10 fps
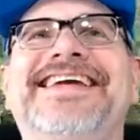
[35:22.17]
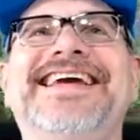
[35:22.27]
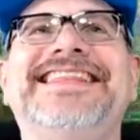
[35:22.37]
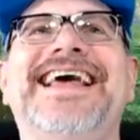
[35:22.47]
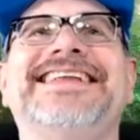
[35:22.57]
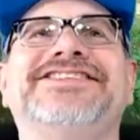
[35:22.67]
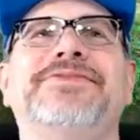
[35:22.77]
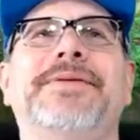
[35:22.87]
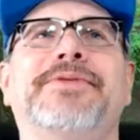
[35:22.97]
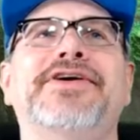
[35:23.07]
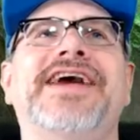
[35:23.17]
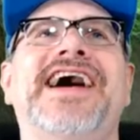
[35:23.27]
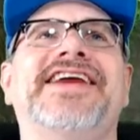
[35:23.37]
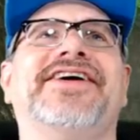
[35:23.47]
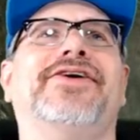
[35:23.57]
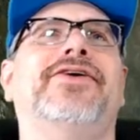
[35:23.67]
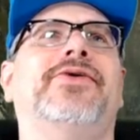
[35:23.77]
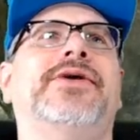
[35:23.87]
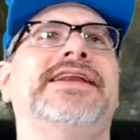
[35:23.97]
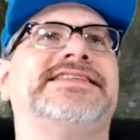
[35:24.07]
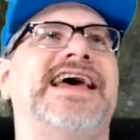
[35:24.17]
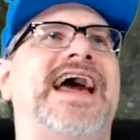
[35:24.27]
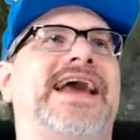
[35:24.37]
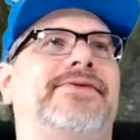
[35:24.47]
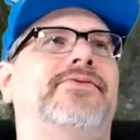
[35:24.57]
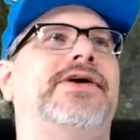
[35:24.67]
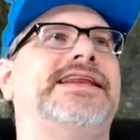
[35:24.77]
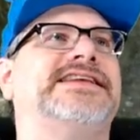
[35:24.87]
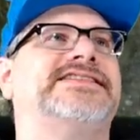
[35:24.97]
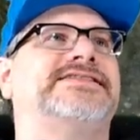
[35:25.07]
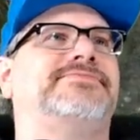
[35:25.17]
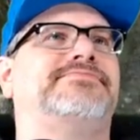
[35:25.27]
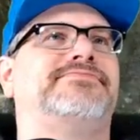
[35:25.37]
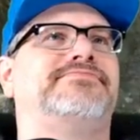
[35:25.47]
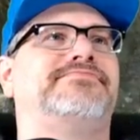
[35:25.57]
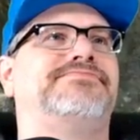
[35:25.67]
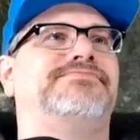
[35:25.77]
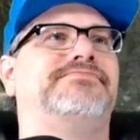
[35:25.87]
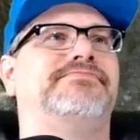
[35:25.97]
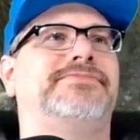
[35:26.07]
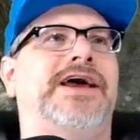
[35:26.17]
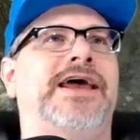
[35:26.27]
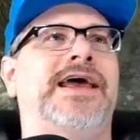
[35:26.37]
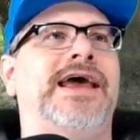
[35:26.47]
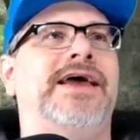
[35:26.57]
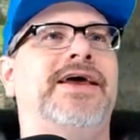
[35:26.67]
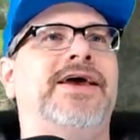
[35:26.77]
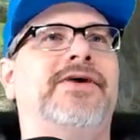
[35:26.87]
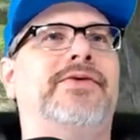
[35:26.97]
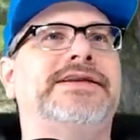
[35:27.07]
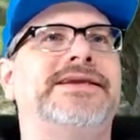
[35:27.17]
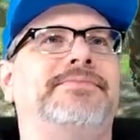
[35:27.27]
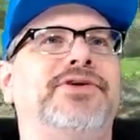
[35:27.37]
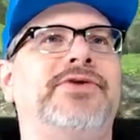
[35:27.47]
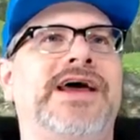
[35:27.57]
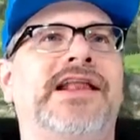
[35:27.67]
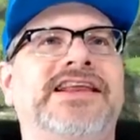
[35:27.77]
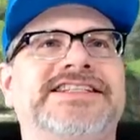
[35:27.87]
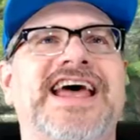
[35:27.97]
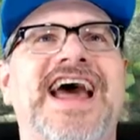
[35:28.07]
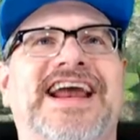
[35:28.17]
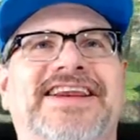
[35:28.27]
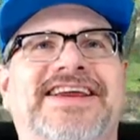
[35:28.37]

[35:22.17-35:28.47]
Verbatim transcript: Get that stupid bird out of here. Oh, what is that? What is that? What the blue hell is that?